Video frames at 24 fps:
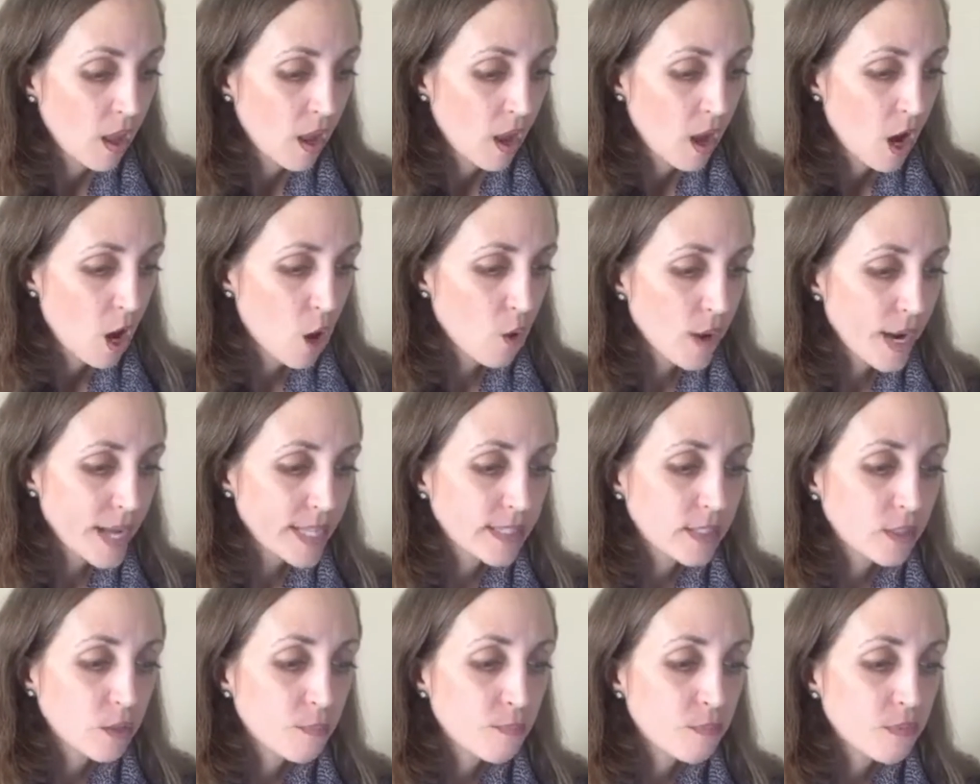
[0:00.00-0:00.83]
All
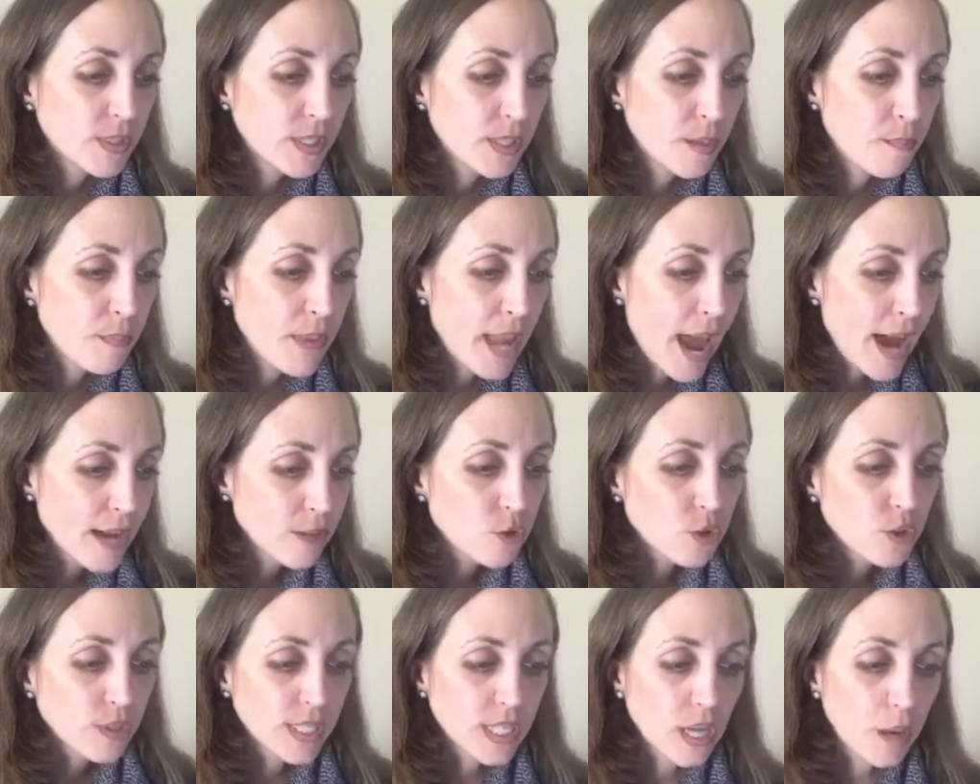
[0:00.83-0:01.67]
right, some
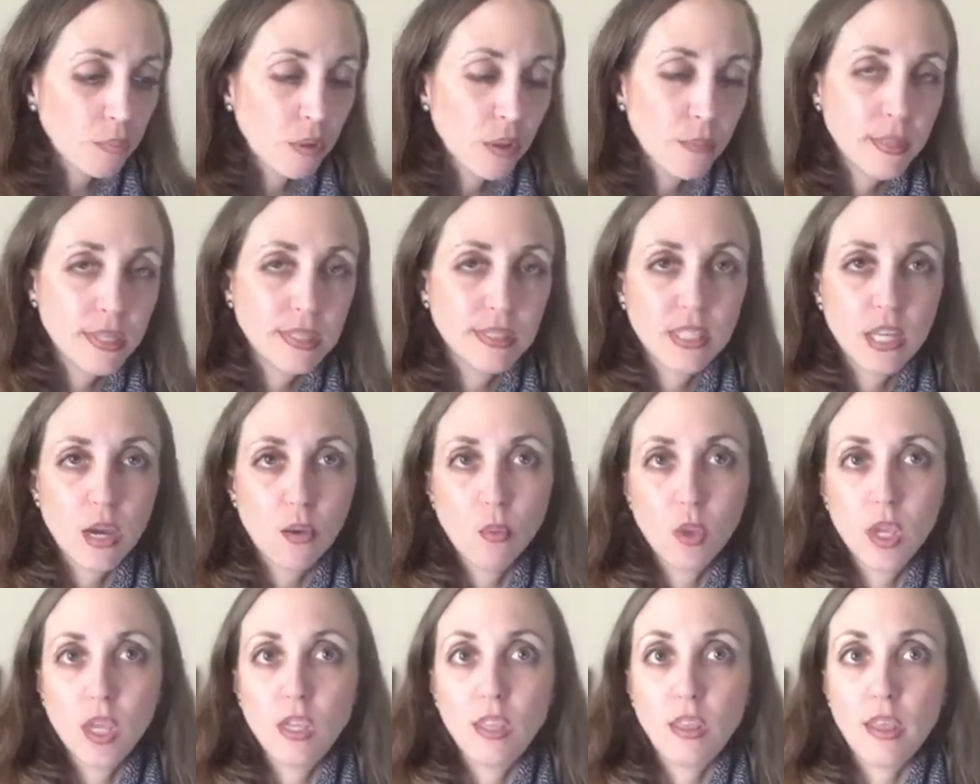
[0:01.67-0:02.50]
natural supplements
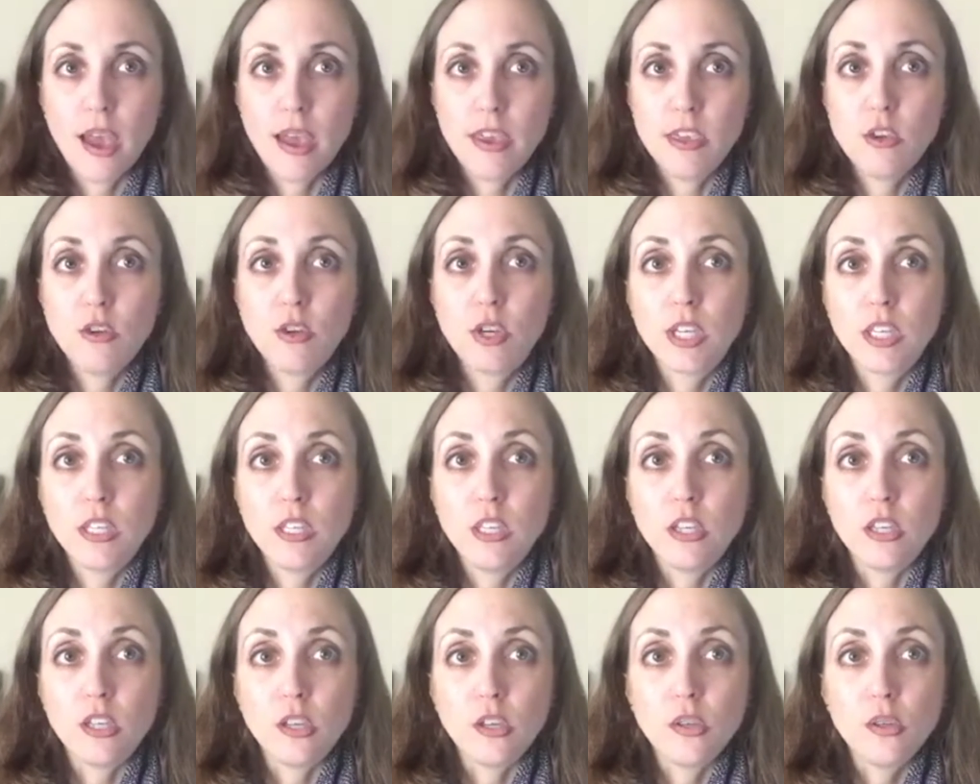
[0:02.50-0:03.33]
that you can
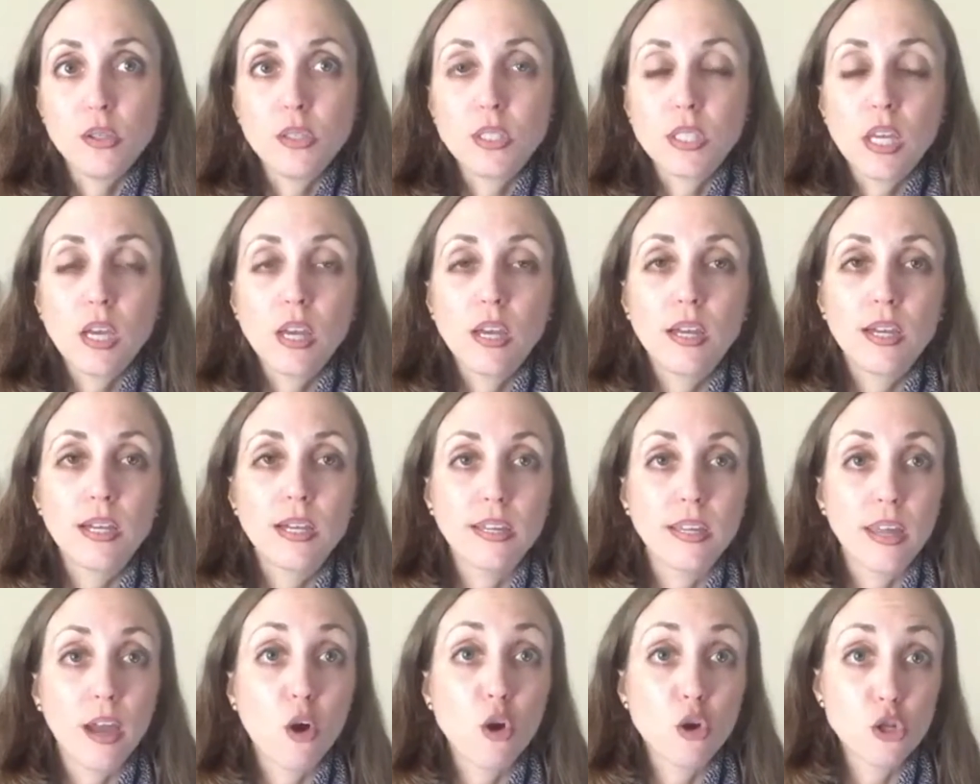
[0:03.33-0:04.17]
use
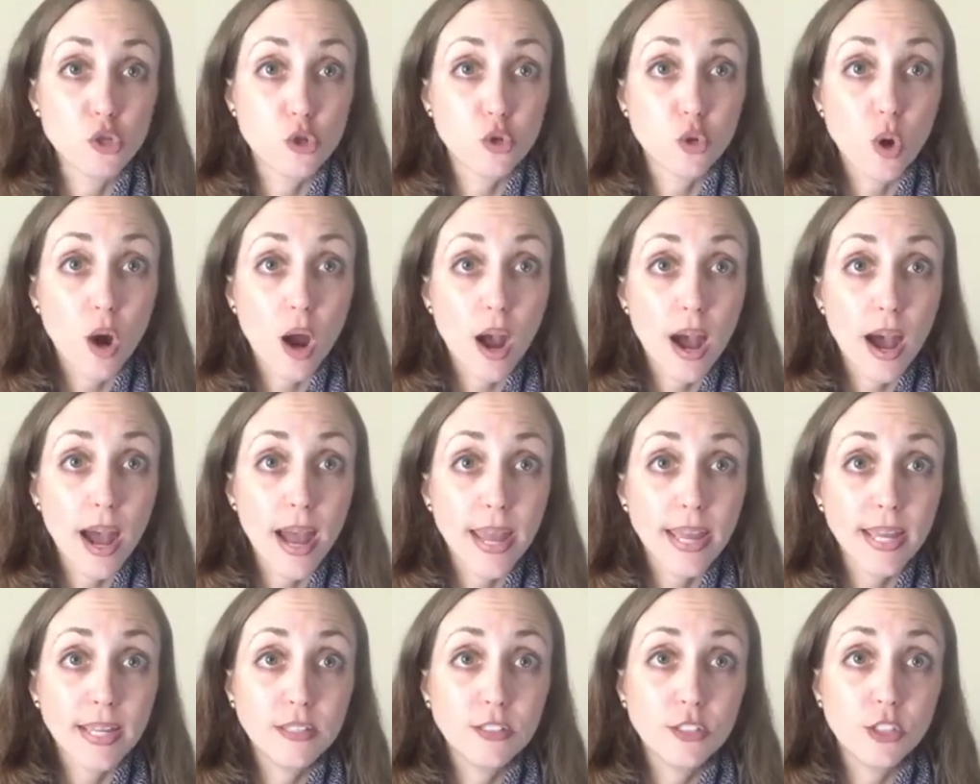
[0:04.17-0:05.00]
or
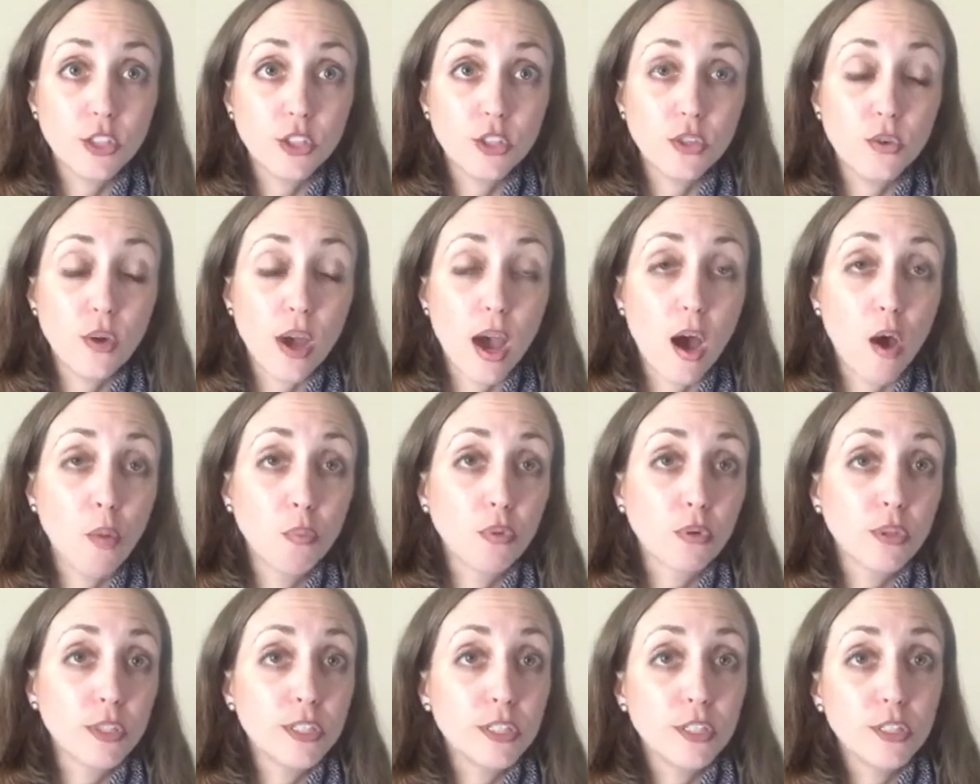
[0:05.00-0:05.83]
try to
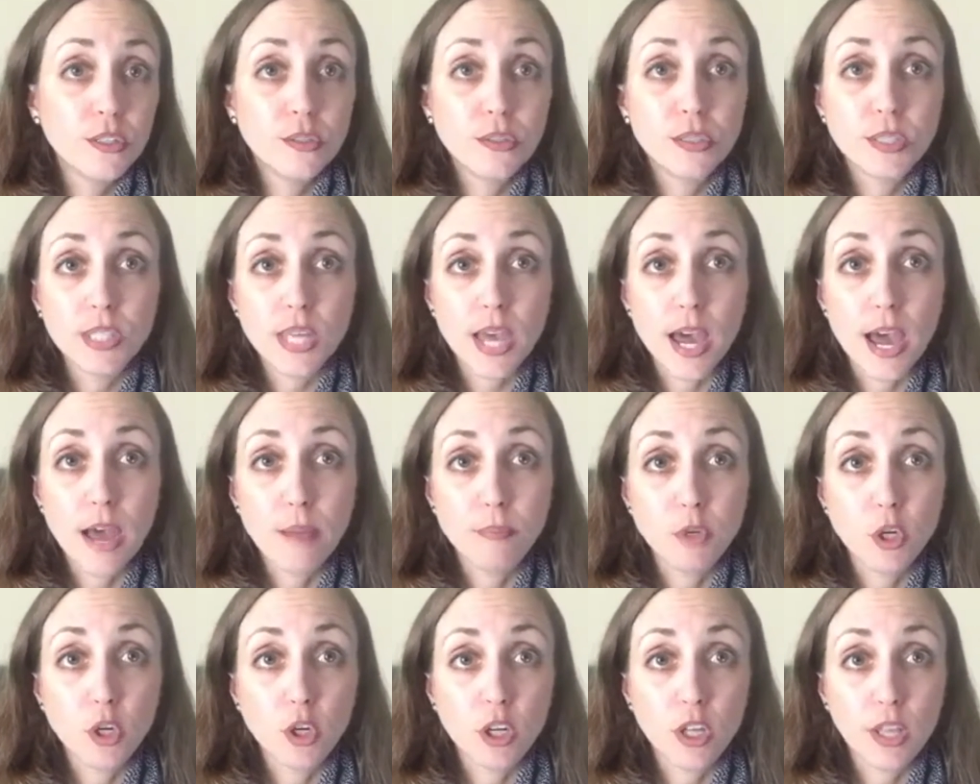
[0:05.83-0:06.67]
help reduce
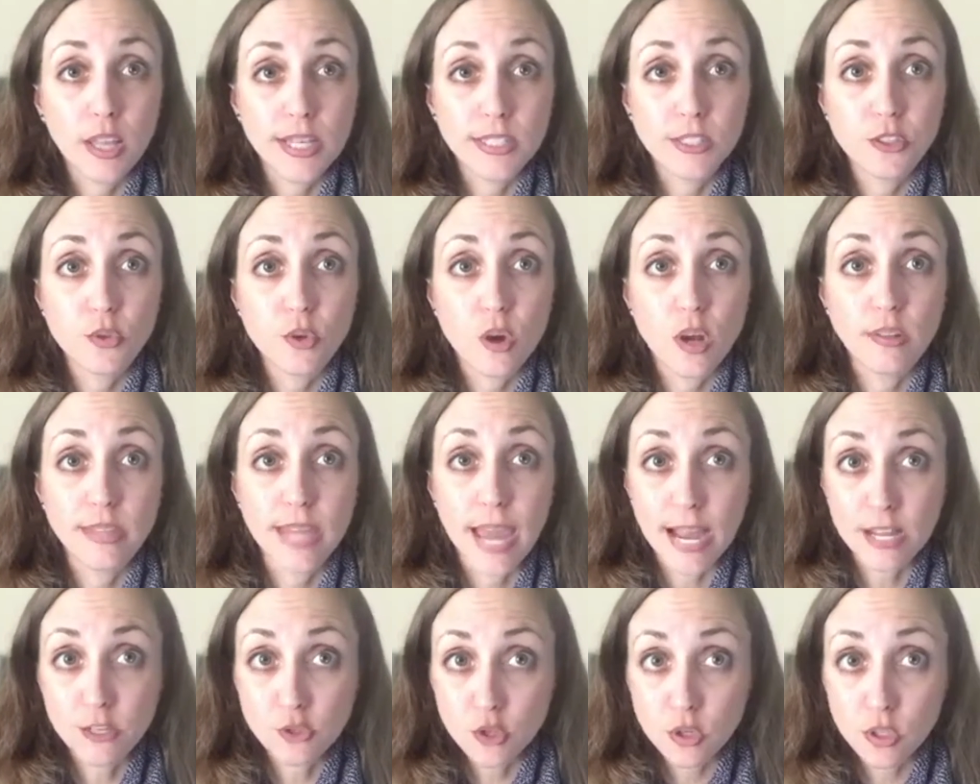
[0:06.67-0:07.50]
your cholesterol
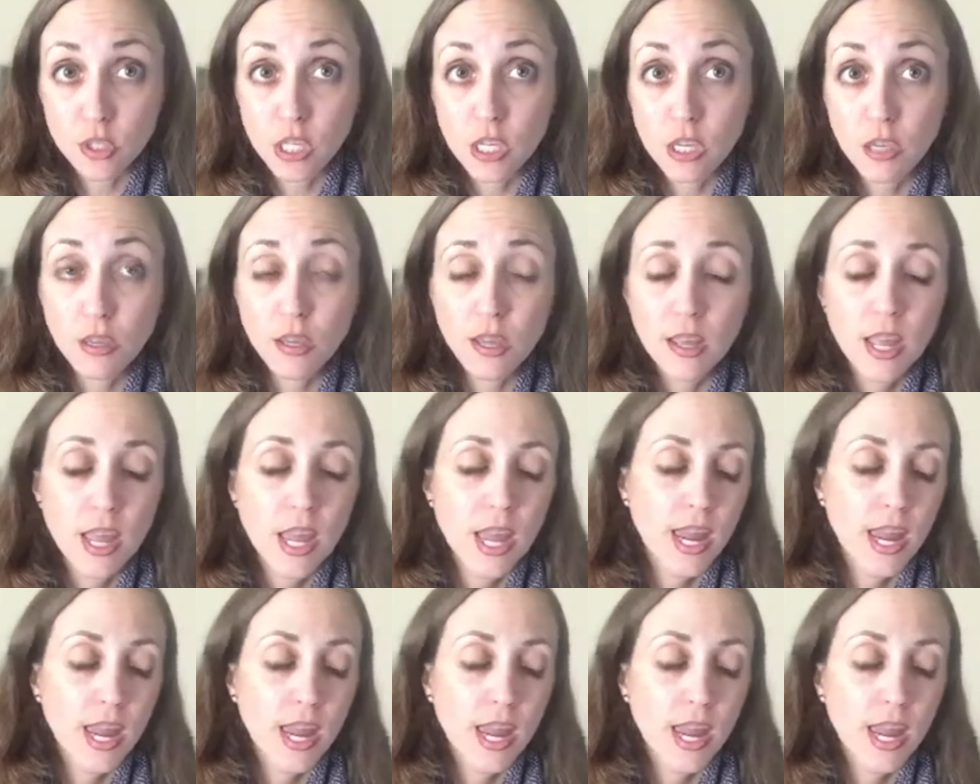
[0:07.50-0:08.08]
naturally.